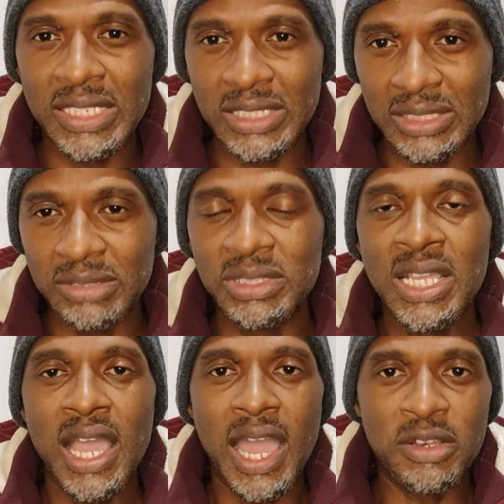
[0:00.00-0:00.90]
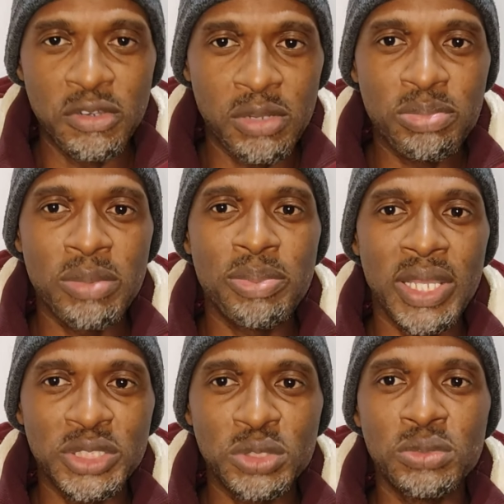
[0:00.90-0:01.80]
Kaizer Chiefs are not
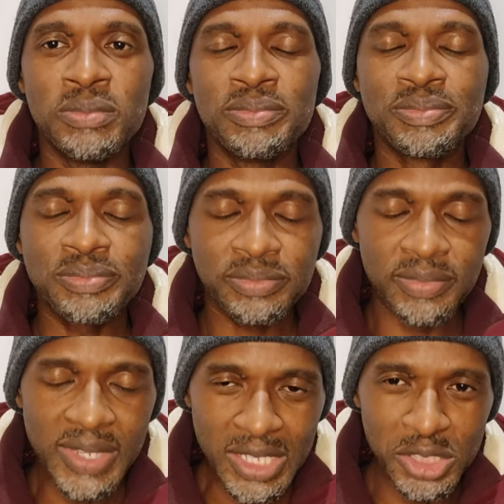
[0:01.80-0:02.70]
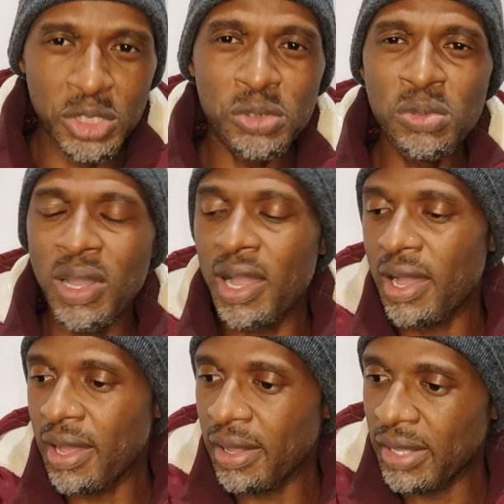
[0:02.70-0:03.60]
prepared to do
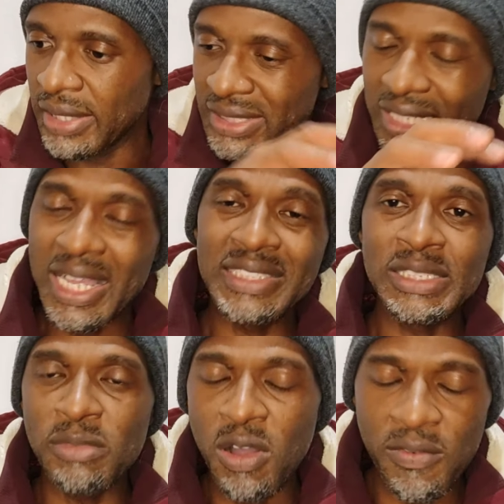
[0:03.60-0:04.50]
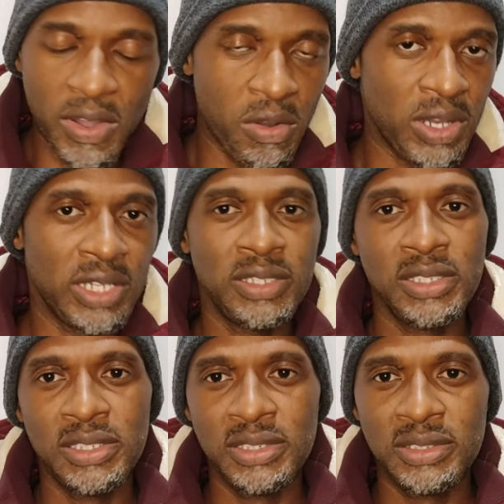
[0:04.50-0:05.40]
uh, a technical team overall.
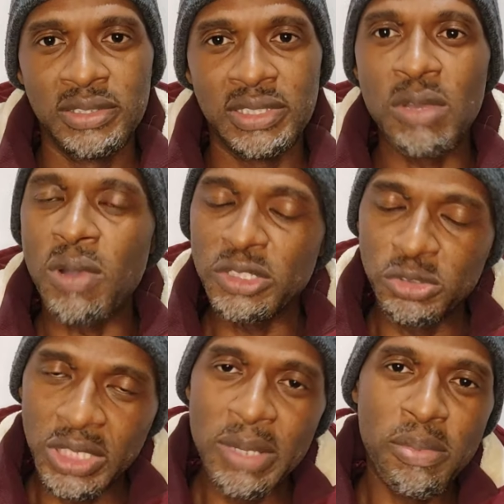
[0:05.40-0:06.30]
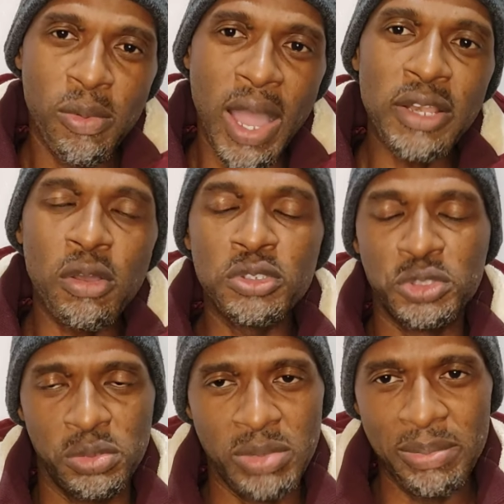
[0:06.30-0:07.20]
They want to keep one or
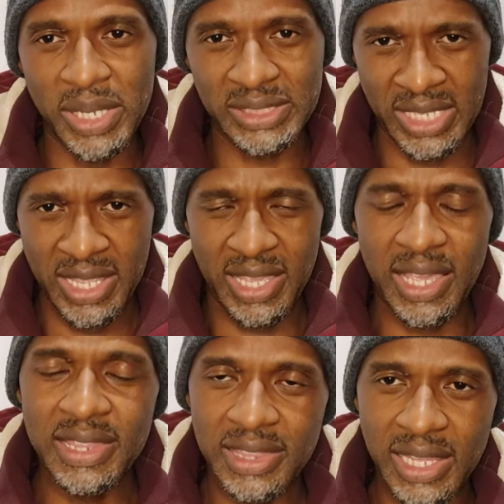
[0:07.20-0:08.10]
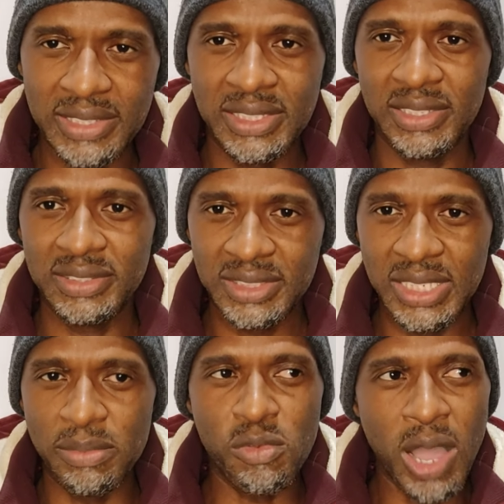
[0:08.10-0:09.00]
two members in that
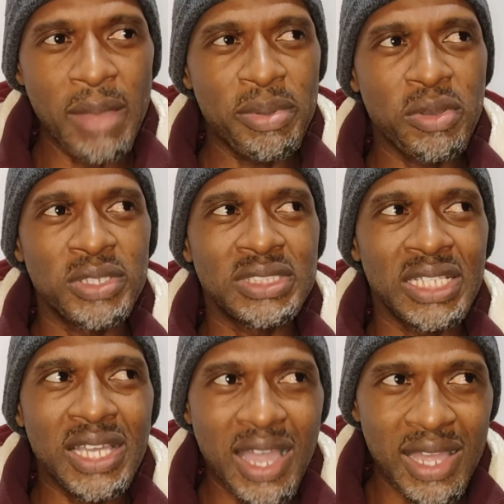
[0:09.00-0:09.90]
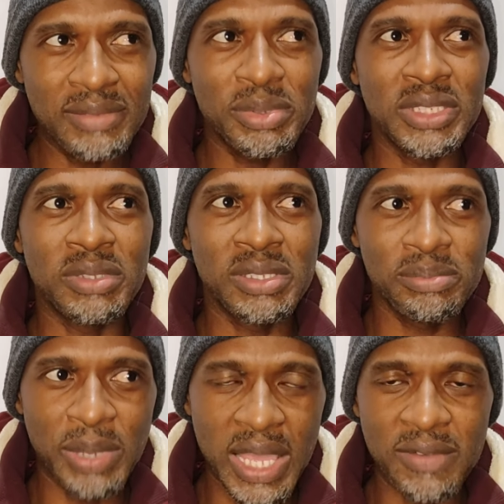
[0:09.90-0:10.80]
team. Why? Because they can't be
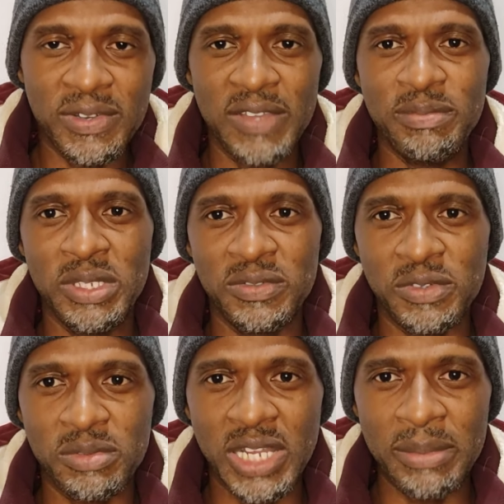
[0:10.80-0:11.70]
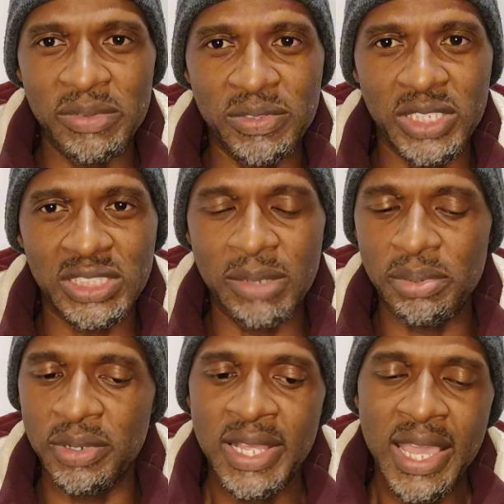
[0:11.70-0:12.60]
paying 5 billion for Nabi, for
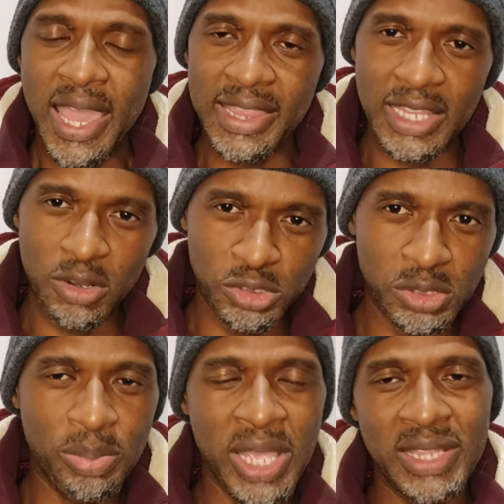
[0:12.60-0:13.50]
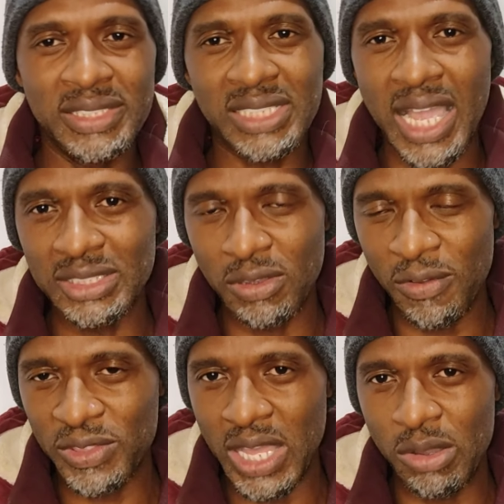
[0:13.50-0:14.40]
example, and then also paying these guys
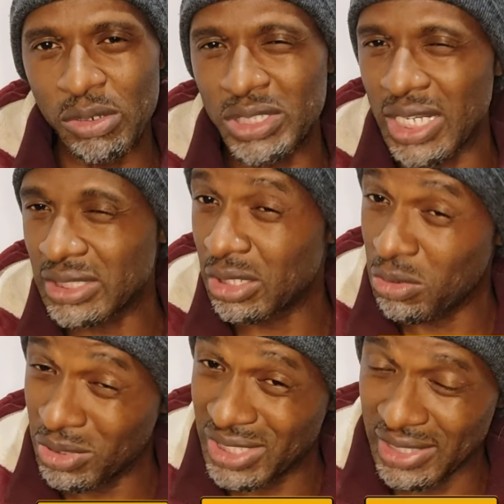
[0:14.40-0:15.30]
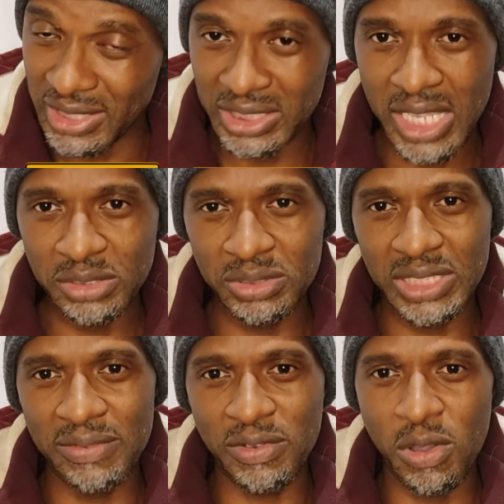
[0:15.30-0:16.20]
off their contracts. It looks like they're trying to
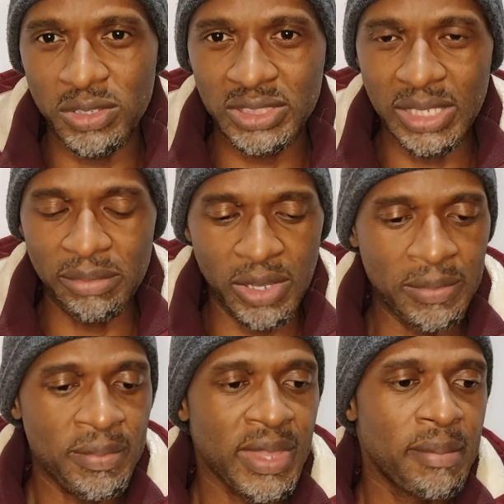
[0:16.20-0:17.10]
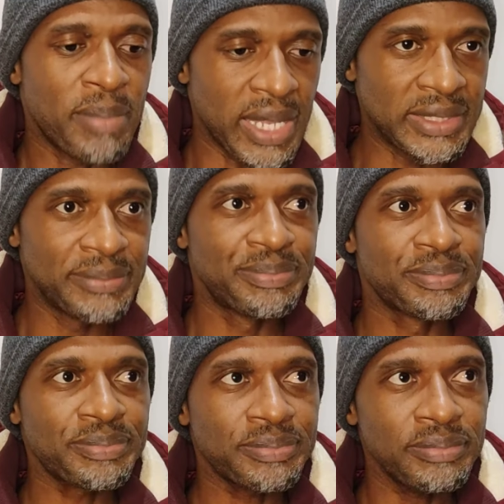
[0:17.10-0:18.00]
save costs somewhere. But
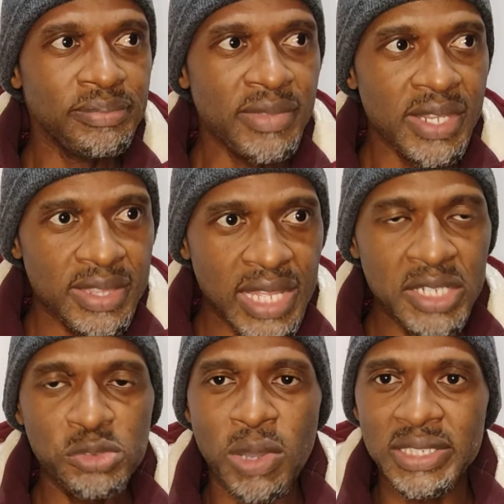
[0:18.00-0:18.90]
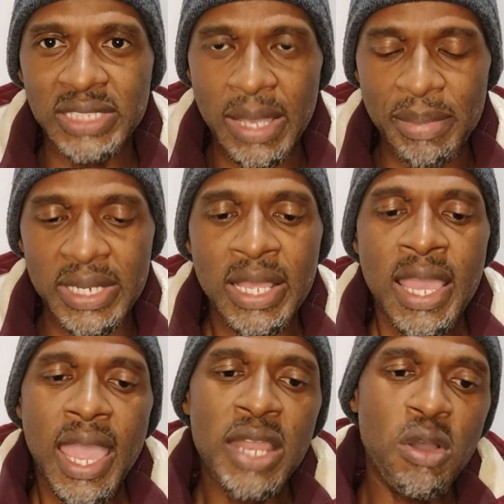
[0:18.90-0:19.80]
that is what is
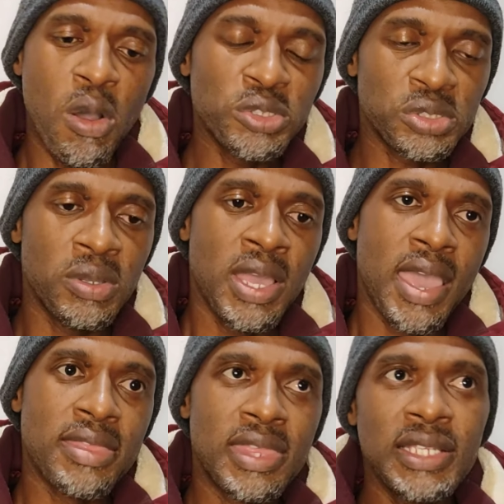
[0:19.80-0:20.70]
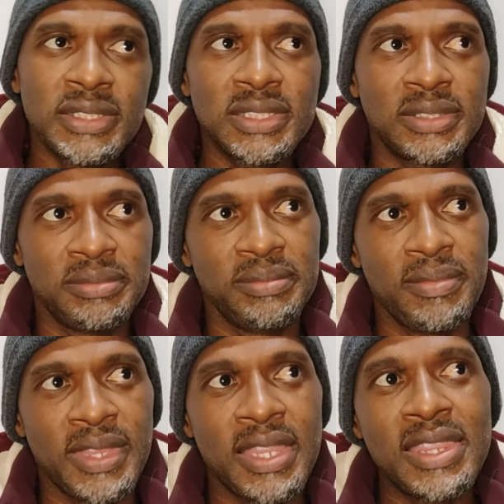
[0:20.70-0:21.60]
happening. And also, this
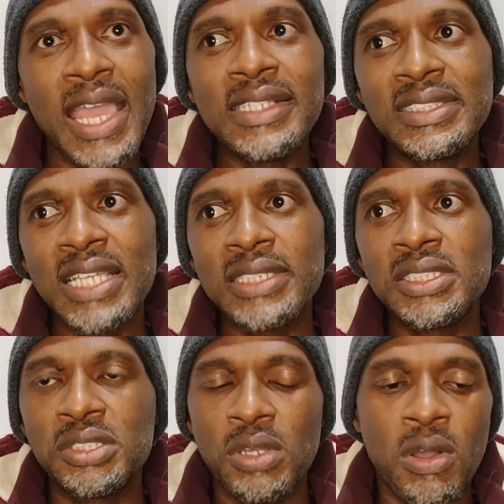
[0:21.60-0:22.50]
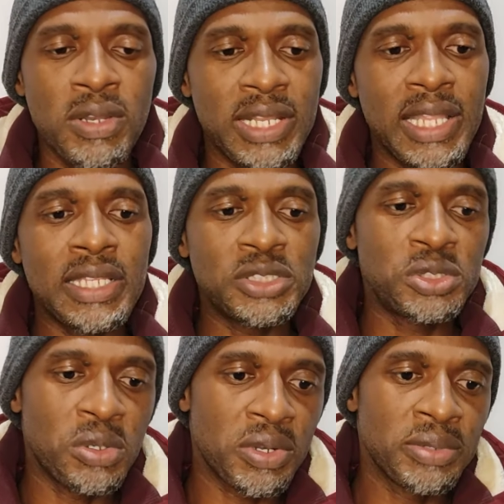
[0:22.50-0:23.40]
then touches on another
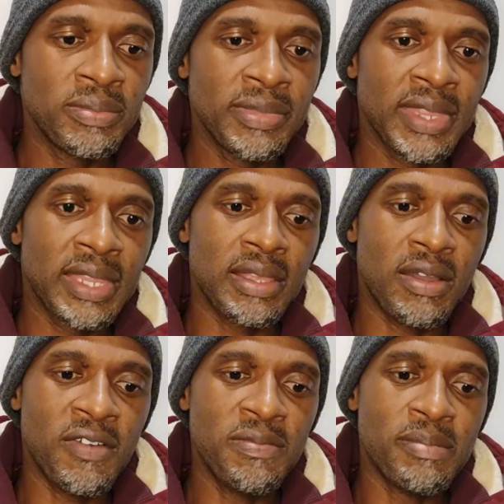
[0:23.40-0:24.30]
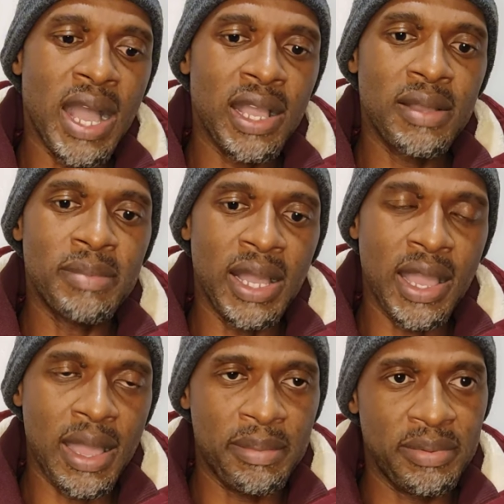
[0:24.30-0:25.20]
story of Mark
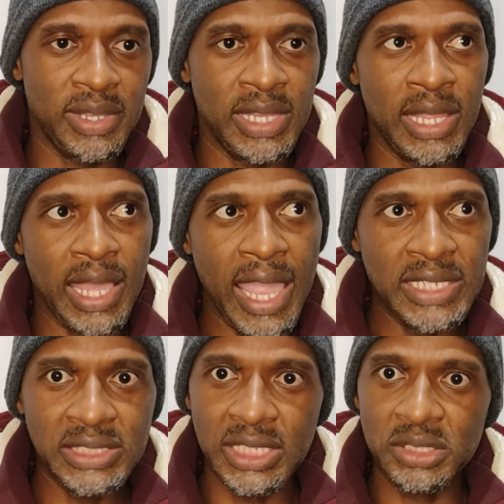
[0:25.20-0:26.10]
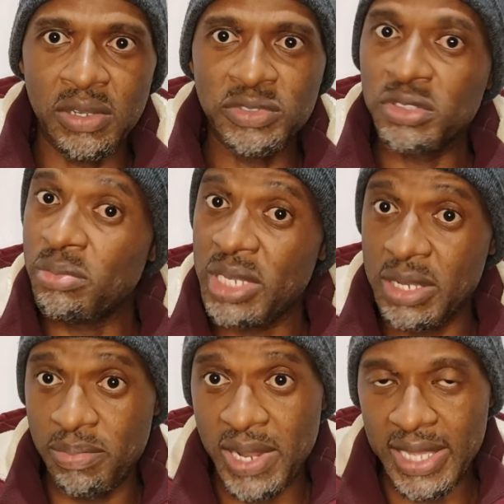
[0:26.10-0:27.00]
Makaab, the agent of so
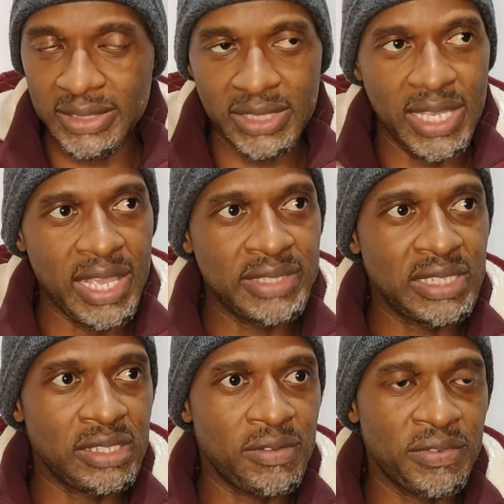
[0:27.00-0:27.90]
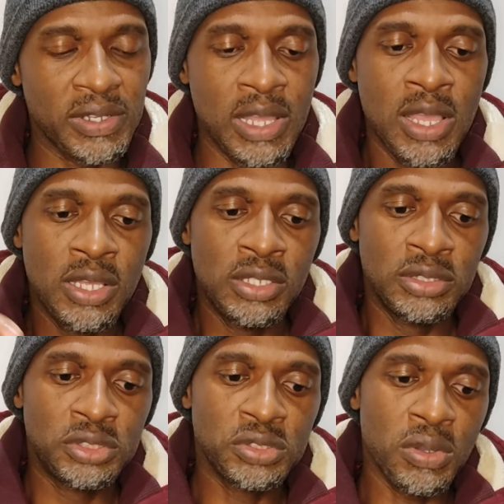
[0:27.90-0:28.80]
many players here in South Africa.
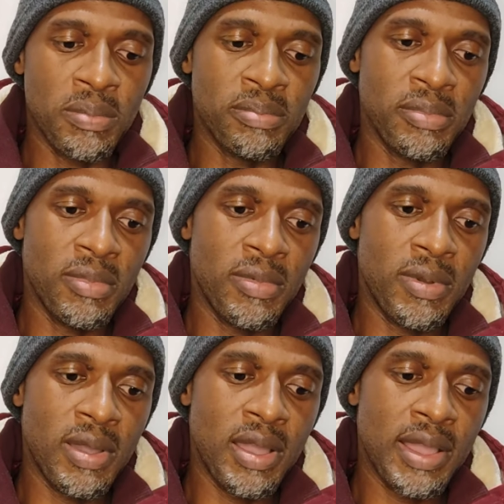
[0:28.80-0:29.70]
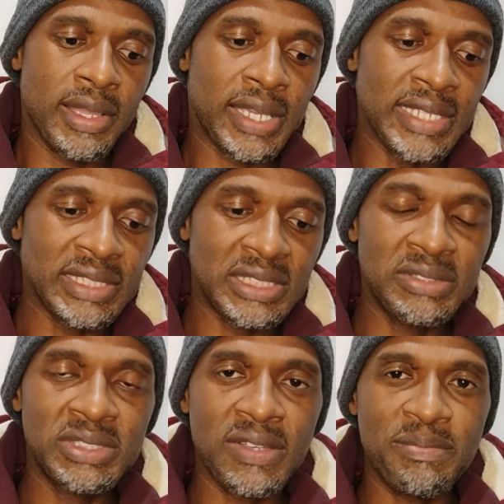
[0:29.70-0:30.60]
So, Kaizer
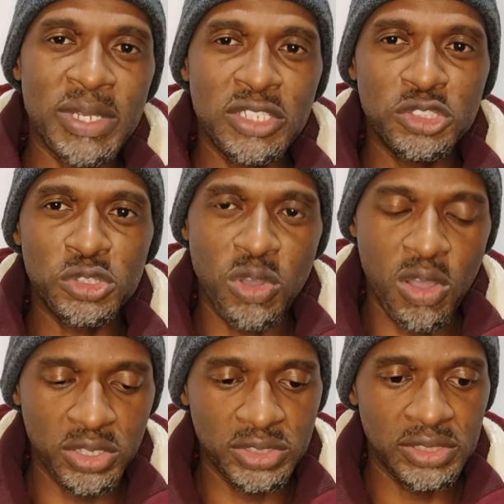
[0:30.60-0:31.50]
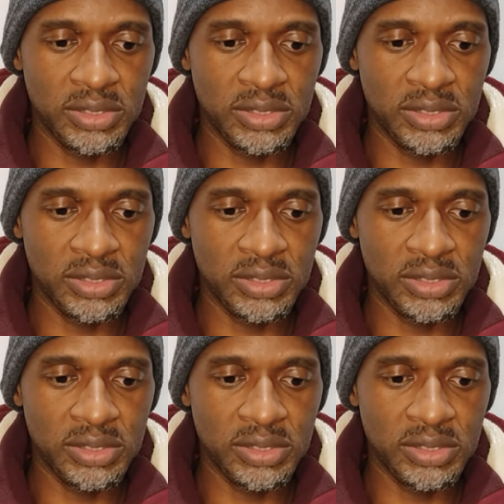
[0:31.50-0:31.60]
Chiefs have been in talks.